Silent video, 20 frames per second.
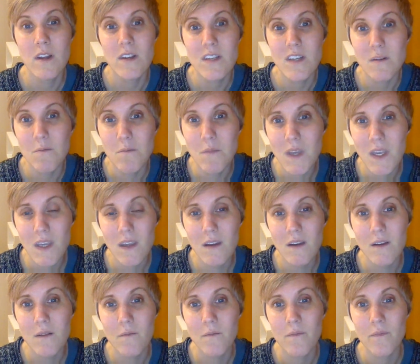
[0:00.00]
To
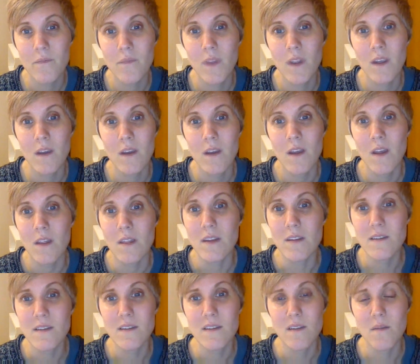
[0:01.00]
me,
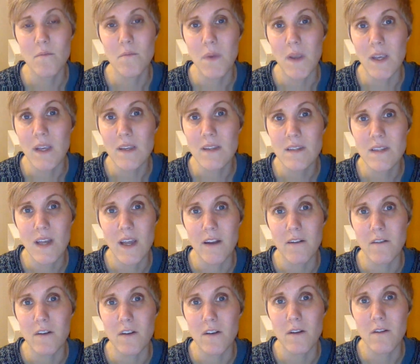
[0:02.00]
this is the biggest
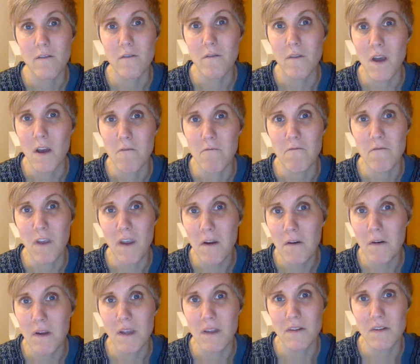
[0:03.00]
and a
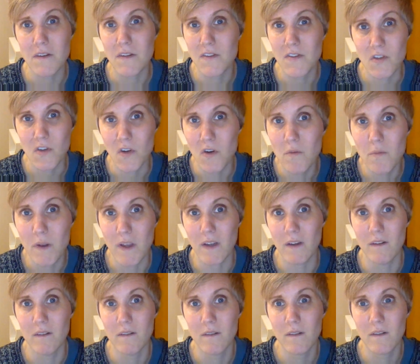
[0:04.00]
very disturbing